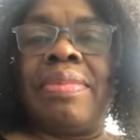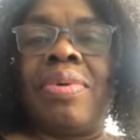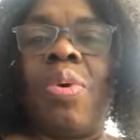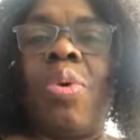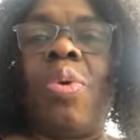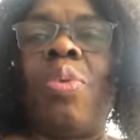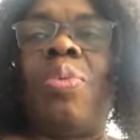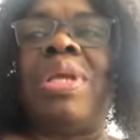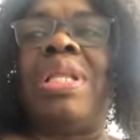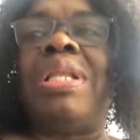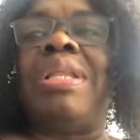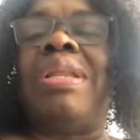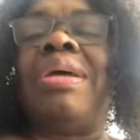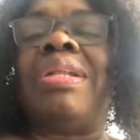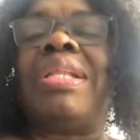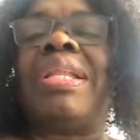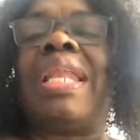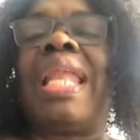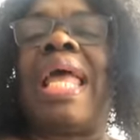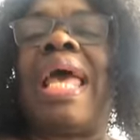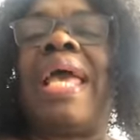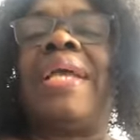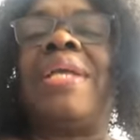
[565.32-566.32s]
or we not
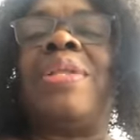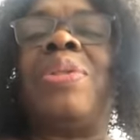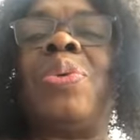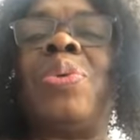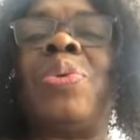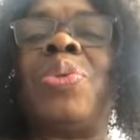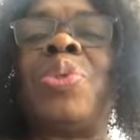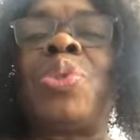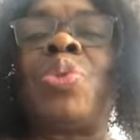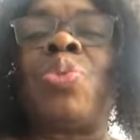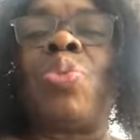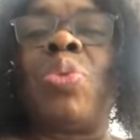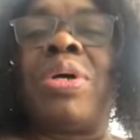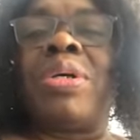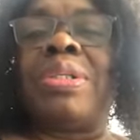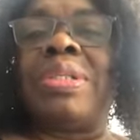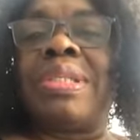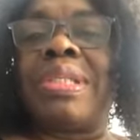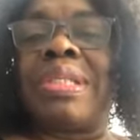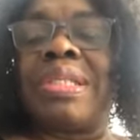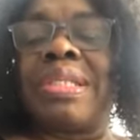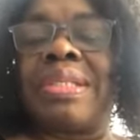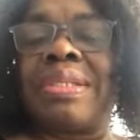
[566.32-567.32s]
like those
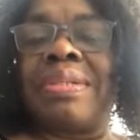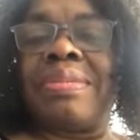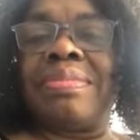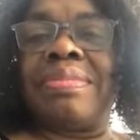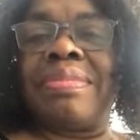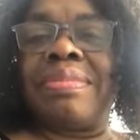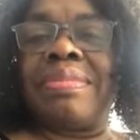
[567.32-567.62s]
ones.